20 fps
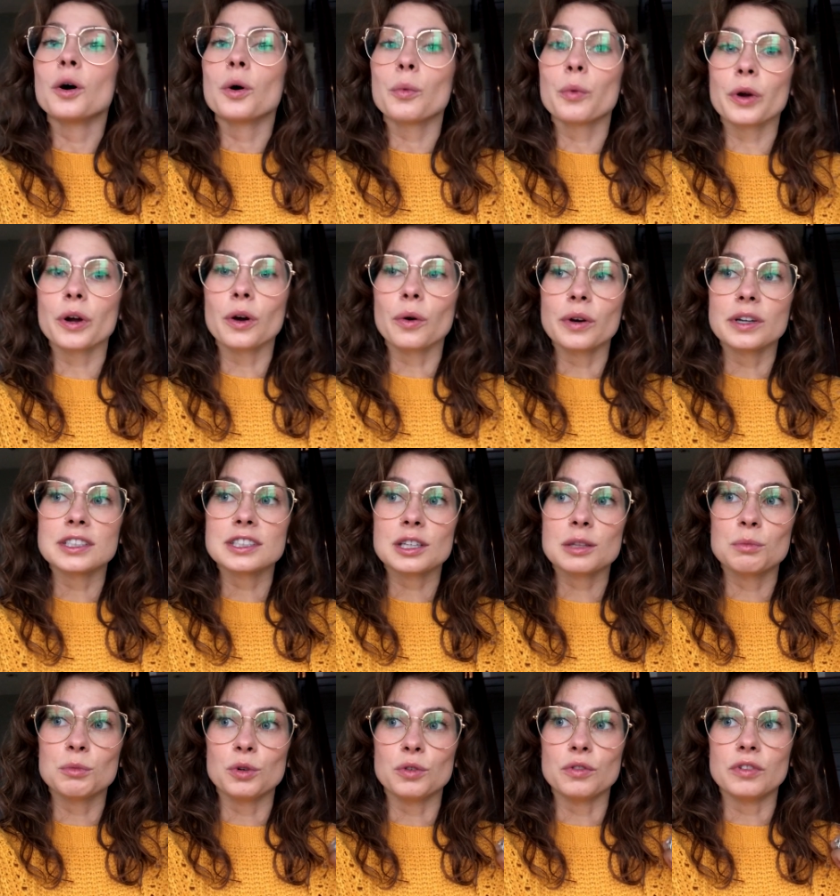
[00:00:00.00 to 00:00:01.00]
We're going to
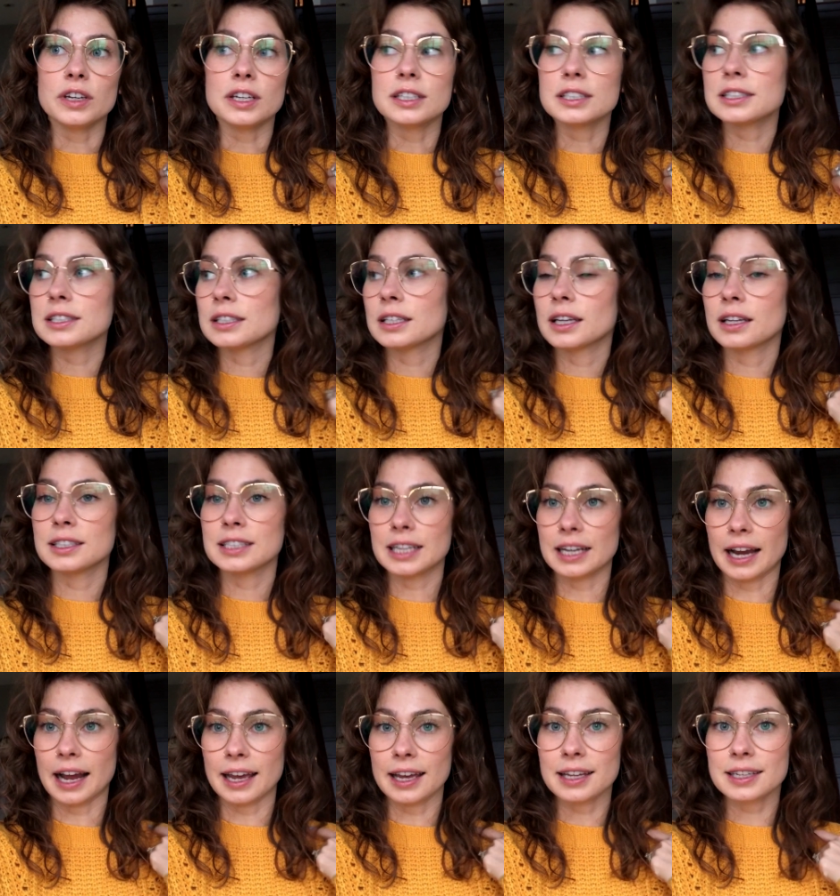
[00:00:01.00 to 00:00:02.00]
the movies
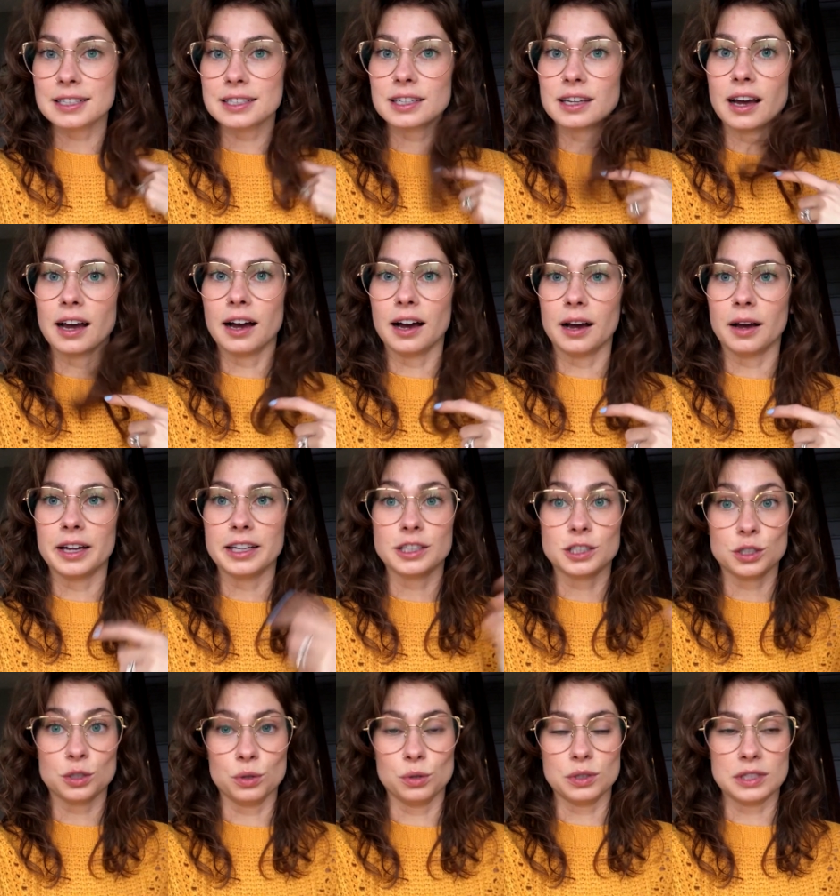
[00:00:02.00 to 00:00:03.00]
tonight. Uh, it's
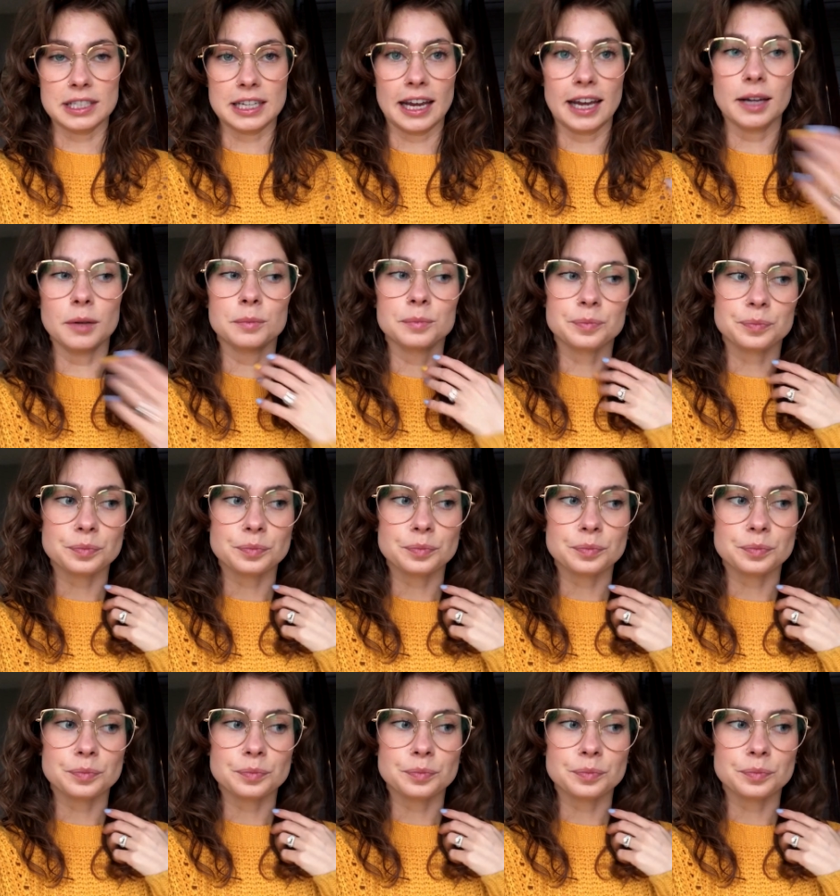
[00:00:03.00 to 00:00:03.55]
Tuesday